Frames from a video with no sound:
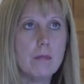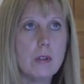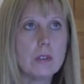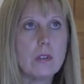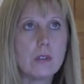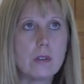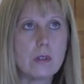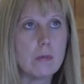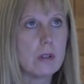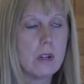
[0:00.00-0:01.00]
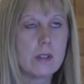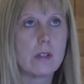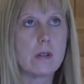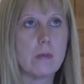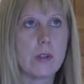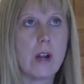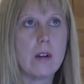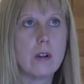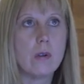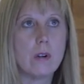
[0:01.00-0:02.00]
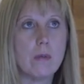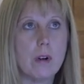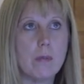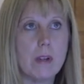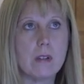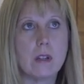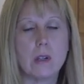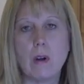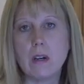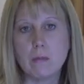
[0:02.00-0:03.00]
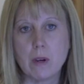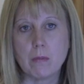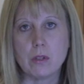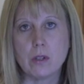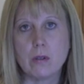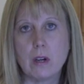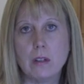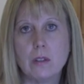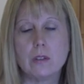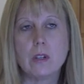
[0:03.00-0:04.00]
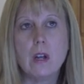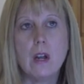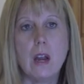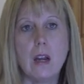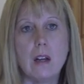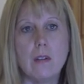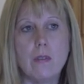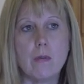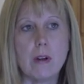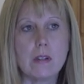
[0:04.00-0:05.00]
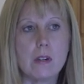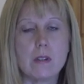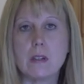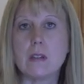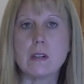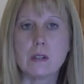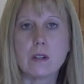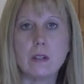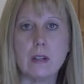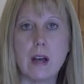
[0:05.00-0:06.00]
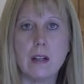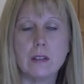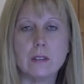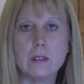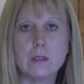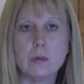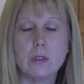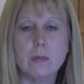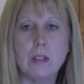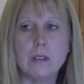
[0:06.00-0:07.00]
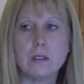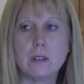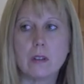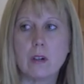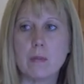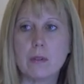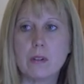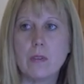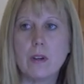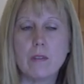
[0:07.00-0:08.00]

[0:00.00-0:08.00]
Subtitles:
Most other systems are all systems that I know are basically random number generators, and they're based on statistical analysis, which means that they're going to present the